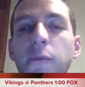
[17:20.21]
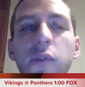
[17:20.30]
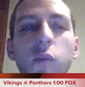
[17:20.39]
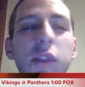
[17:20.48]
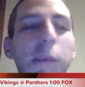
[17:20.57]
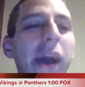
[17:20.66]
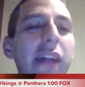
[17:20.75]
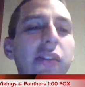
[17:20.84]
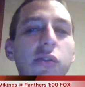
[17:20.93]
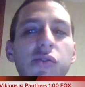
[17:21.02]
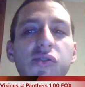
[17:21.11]
with the
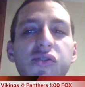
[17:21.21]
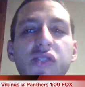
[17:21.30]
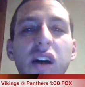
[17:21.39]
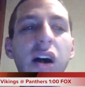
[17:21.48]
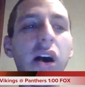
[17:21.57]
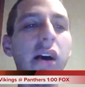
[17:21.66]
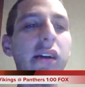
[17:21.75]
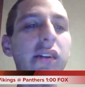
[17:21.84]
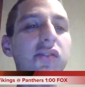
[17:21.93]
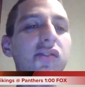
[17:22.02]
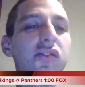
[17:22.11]
Panthers
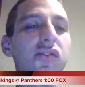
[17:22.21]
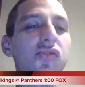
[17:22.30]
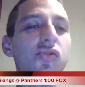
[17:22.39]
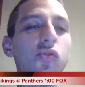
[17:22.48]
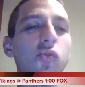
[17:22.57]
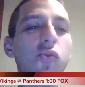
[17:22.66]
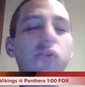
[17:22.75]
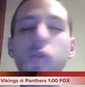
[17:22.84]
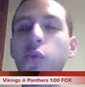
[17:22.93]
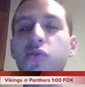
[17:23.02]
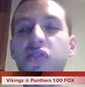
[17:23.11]
to
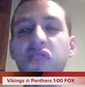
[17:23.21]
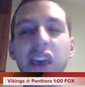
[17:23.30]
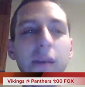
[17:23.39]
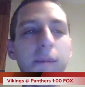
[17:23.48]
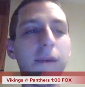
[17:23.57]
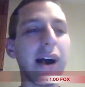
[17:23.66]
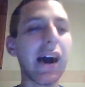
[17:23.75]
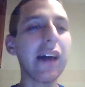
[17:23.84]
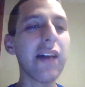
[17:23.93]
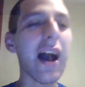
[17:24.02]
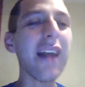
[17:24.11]
lose this game.
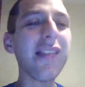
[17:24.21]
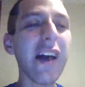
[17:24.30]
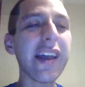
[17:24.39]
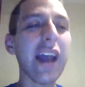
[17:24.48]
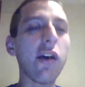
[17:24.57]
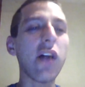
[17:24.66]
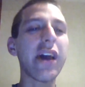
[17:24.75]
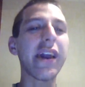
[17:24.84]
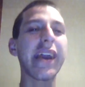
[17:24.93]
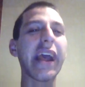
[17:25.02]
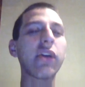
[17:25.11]
I like Carolina
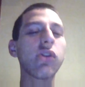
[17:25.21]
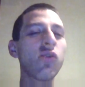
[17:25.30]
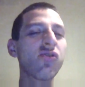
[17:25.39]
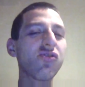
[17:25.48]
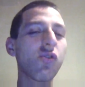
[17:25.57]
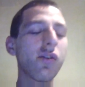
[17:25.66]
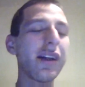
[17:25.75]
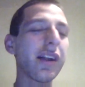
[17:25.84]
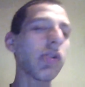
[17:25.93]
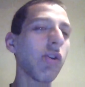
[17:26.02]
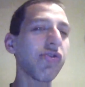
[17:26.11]
in a close
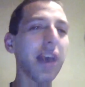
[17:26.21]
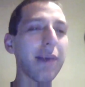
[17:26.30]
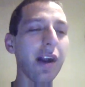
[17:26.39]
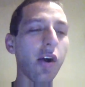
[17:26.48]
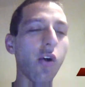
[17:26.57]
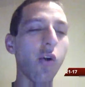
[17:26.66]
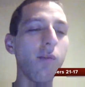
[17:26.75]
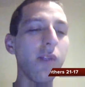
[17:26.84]
game at home.